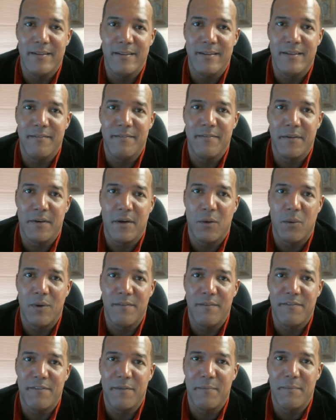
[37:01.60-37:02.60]
difficult
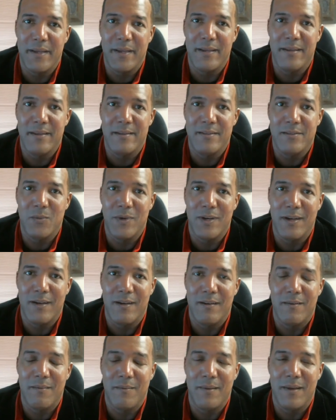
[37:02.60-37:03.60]
one for me as
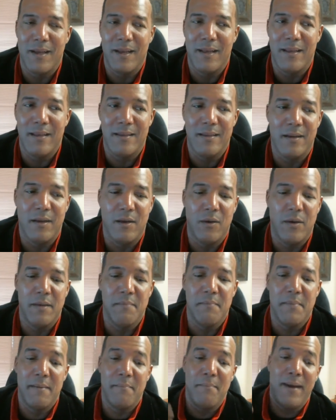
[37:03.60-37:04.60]
well. I, you know, in
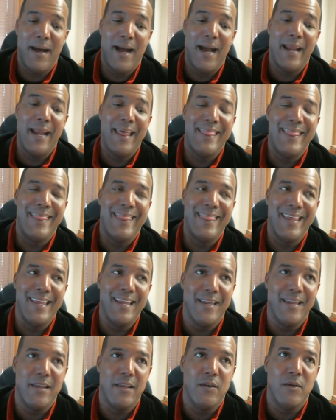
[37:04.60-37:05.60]
my mind, I
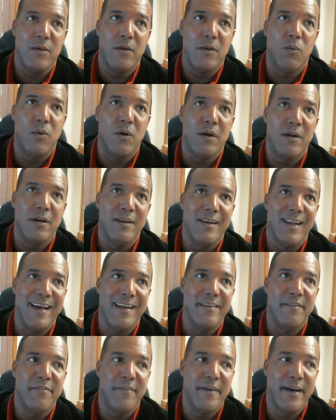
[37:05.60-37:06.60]
think you could work
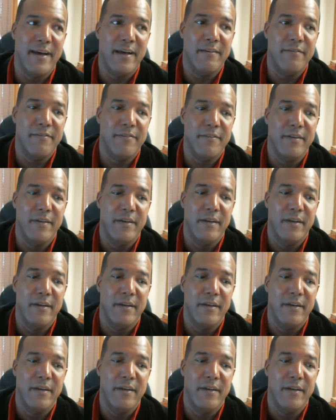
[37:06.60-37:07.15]
nine to five.